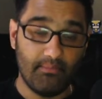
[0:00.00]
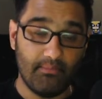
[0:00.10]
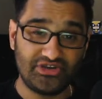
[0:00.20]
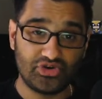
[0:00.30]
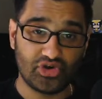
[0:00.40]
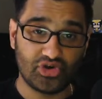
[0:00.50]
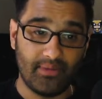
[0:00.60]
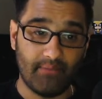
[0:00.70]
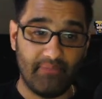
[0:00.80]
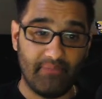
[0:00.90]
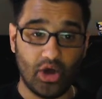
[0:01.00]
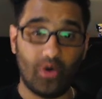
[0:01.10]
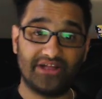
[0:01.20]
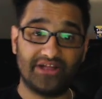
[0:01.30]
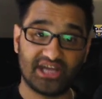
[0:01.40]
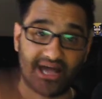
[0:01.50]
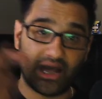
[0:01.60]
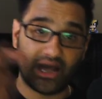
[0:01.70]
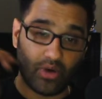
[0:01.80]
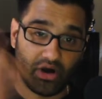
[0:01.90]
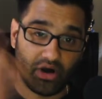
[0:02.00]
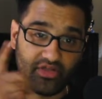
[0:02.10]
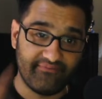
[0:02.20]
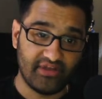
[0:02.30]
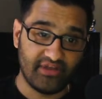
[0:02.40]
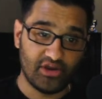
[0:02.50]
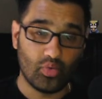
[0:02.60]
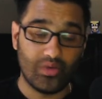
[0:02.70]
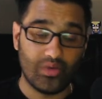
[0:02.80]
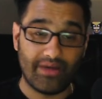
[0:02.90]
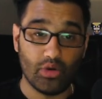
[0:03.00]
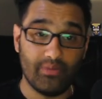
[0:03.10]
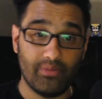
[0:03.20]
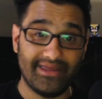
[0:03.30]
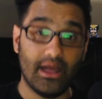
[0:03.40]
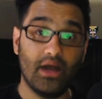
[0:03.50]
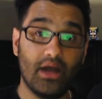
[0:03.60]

Make sure to comment below and check out our other video where we'll be